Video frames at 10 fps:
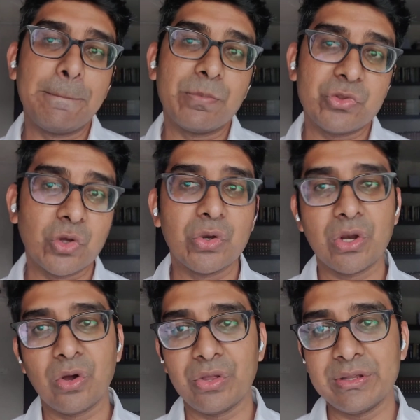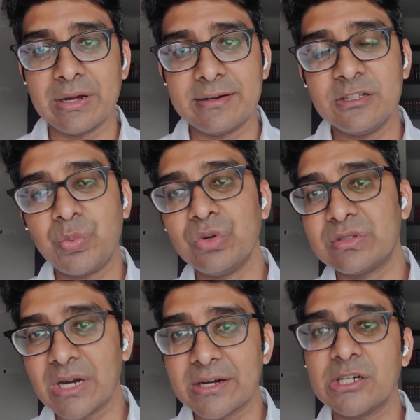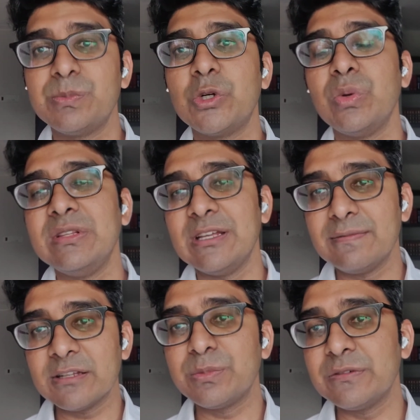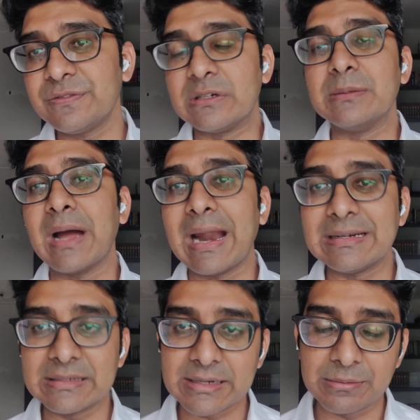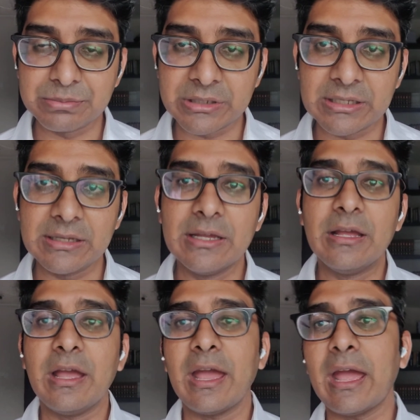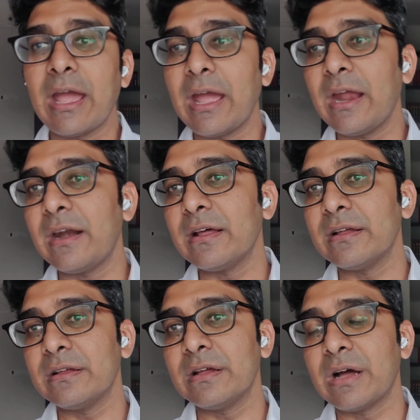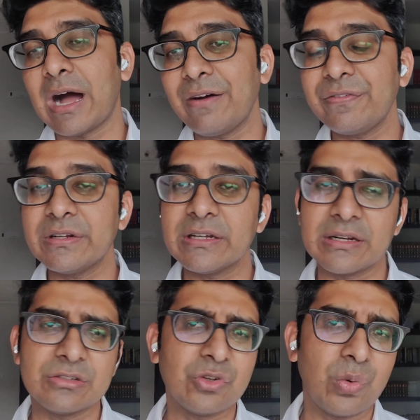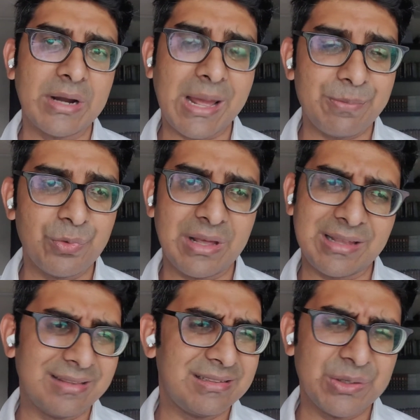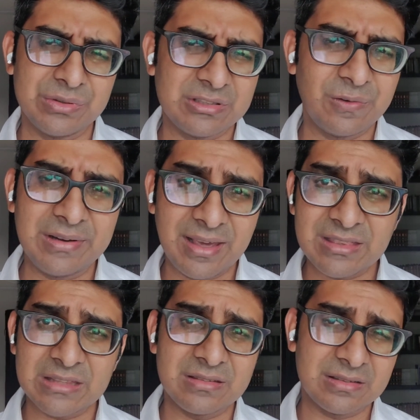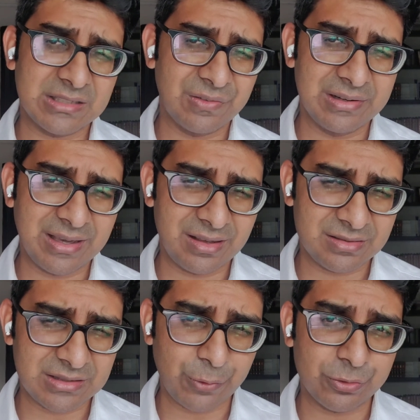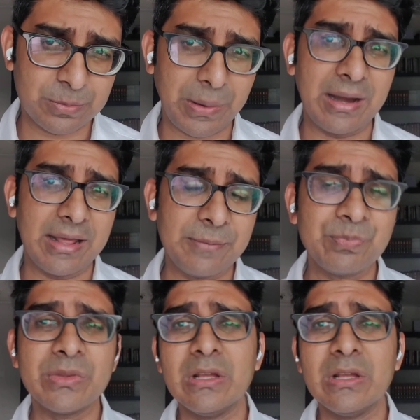So dispute started between the investment firm and the company, and so what happened was, I think there was a civil case that was pending.